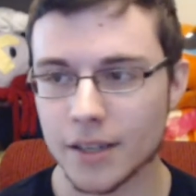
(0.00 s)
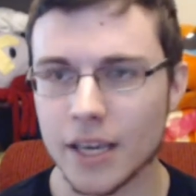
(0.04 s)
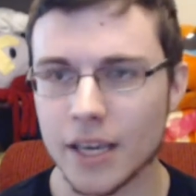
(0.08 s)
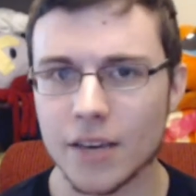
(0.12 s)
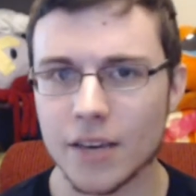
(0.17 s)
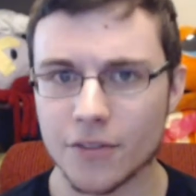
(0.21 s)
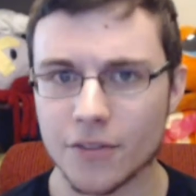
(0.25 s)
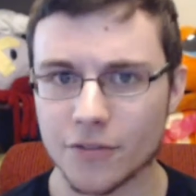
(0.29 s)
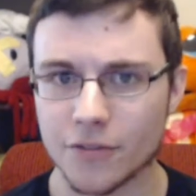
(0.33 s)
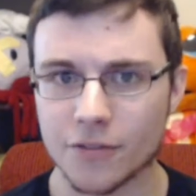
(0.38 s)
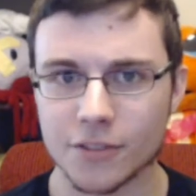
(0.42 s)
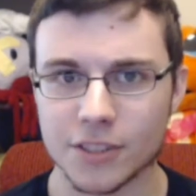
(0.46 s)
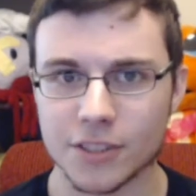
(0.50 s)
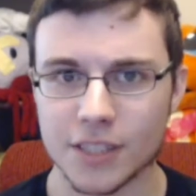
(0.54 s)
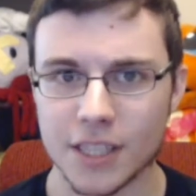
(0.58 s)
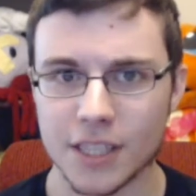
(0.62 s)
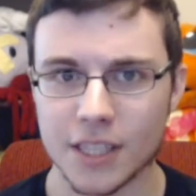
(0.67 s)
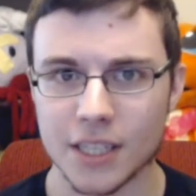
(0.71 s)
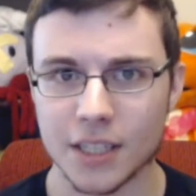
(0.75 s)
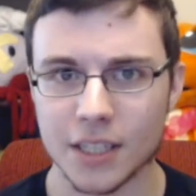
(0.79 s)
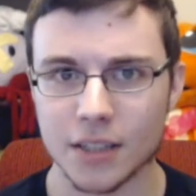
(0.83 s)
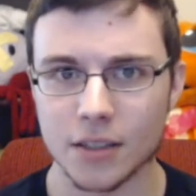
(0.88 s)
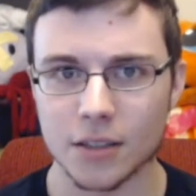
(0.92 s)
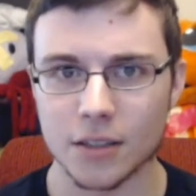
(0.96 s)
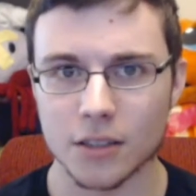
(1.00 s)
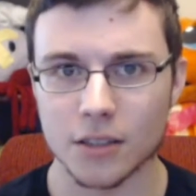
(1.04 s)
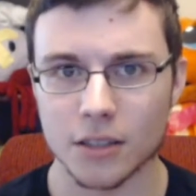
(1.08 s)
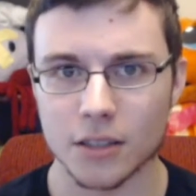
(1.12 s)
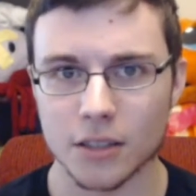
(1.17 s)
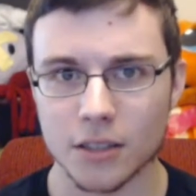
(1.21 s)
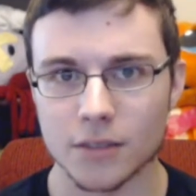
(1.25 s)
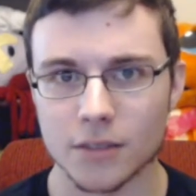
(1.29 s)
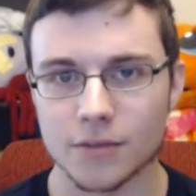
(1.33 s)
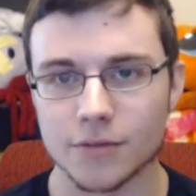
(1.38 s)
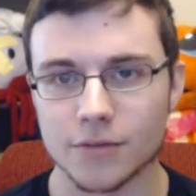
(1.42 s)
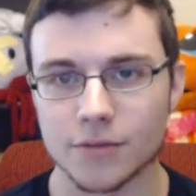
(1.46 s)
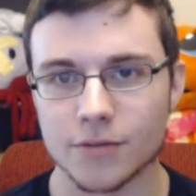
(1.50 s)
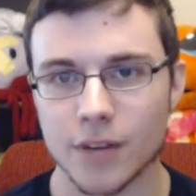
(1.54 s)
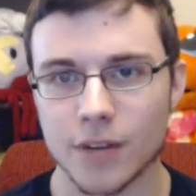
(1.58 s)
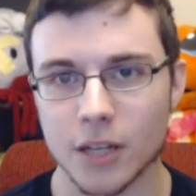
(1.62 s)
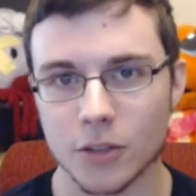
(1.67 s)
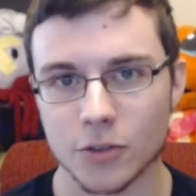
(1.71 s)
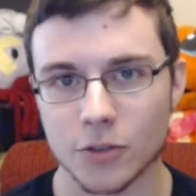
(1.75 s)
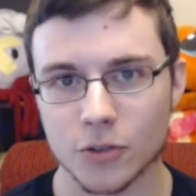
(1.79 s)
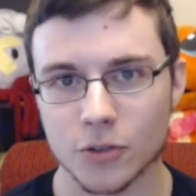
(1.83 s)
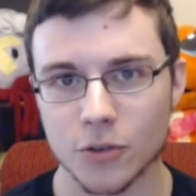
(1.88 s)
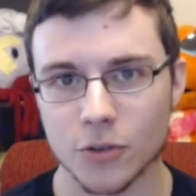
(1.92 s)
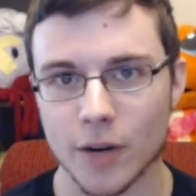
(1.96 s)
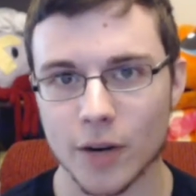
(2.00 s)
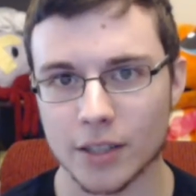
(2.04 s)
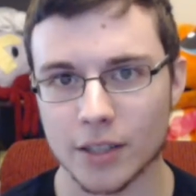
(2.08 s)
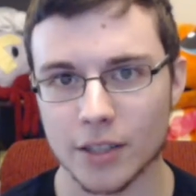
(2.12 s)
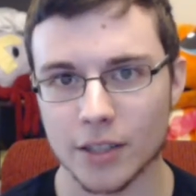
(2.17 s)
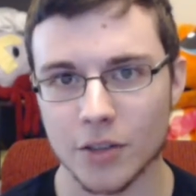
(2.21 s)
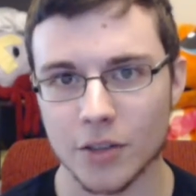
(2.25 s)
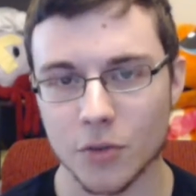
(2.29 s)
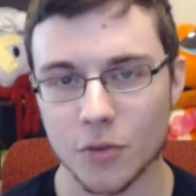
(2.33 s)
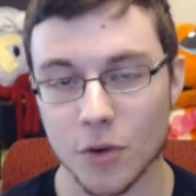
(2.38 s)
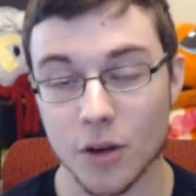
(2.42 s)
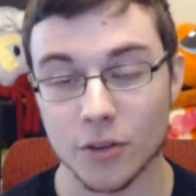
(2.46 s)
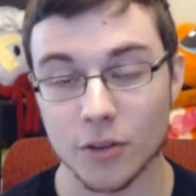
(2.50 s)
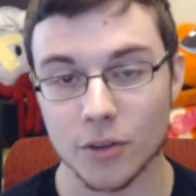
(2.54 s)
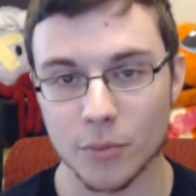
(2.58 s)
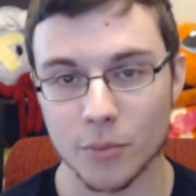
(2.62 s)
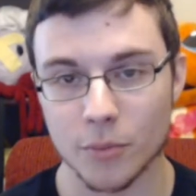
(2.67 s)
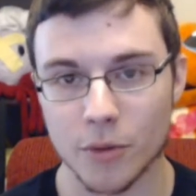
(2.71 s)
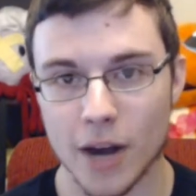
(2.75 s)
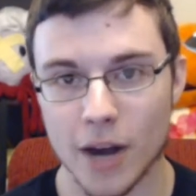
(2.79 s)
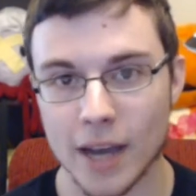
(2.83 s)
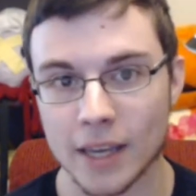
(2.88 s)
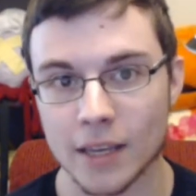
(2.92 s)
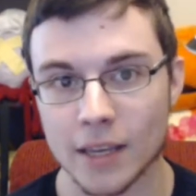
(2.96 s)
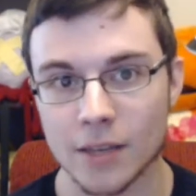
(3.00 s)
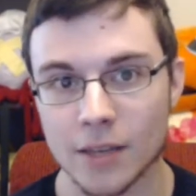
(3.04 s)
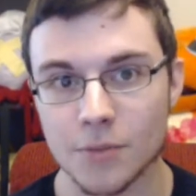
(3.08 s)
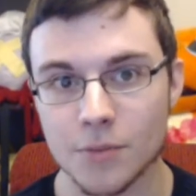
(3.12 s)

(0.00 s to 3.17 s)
if seating follows correctly throughout the bracket.